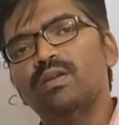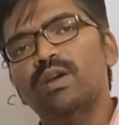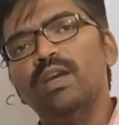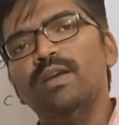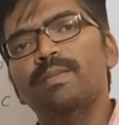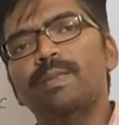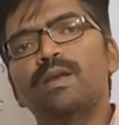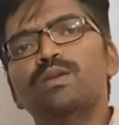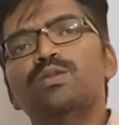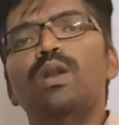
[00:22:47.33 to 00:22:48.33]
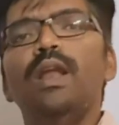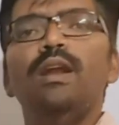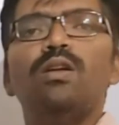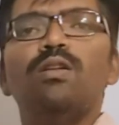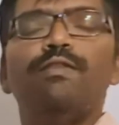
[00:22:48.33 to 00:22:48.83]
Okay, so
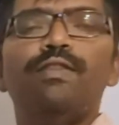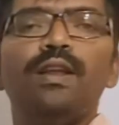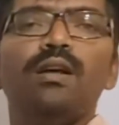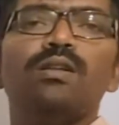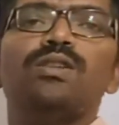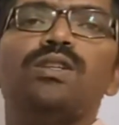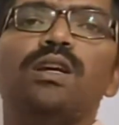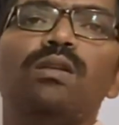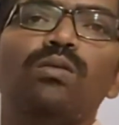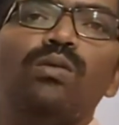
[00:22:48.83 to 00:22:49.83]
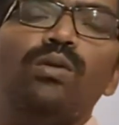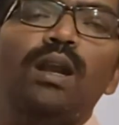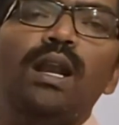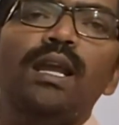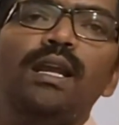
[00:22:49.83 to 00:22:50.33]
rate of reaction
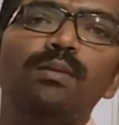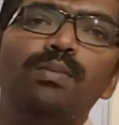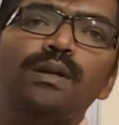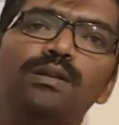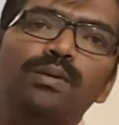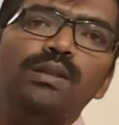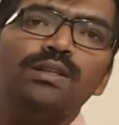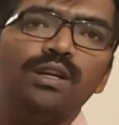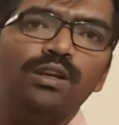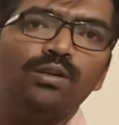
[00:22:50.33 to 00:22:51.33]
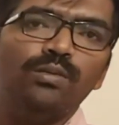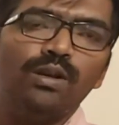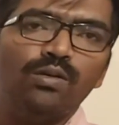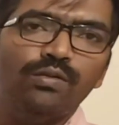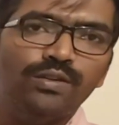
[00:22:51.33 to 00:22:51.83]
only depends upon the
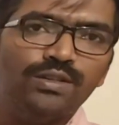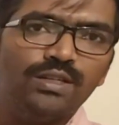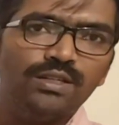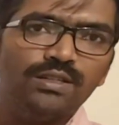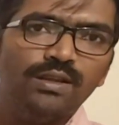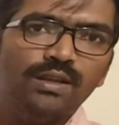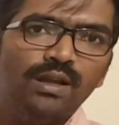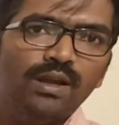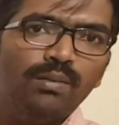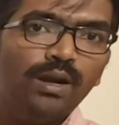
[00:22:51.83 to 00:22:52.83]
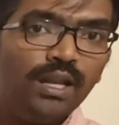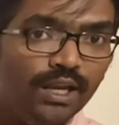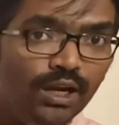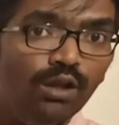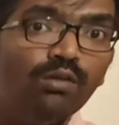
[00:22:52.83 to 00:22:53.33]
stoichiometric coefficients, but
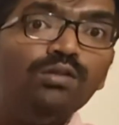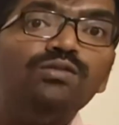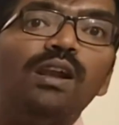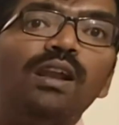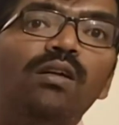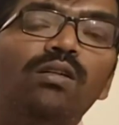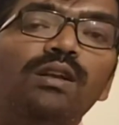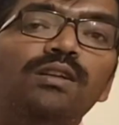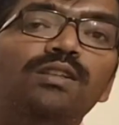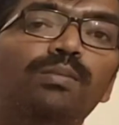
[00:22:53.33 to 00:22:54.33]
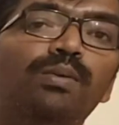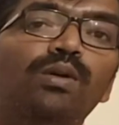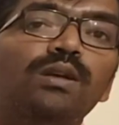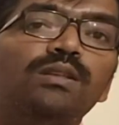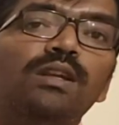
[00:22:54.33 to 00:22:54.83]
individual reactants and
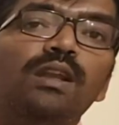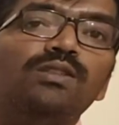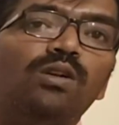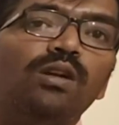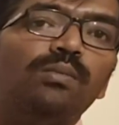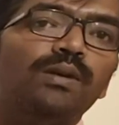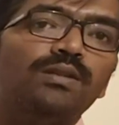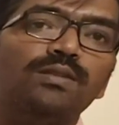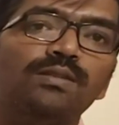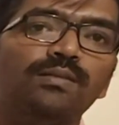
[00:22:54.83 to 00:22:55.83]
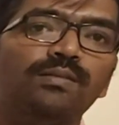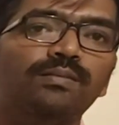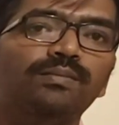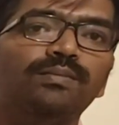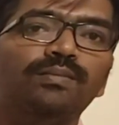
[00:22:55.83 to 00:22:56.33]
products, it does not depends.
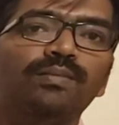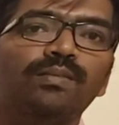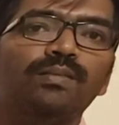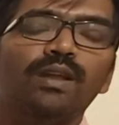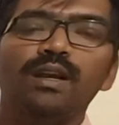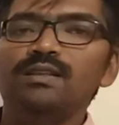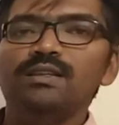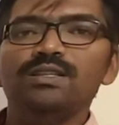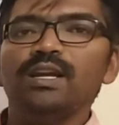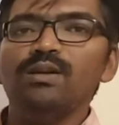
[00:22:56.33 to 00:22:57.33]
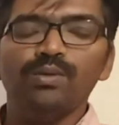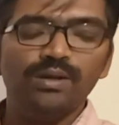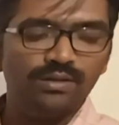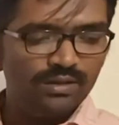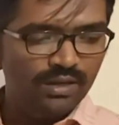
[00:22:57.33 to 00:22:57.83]
That is the second point.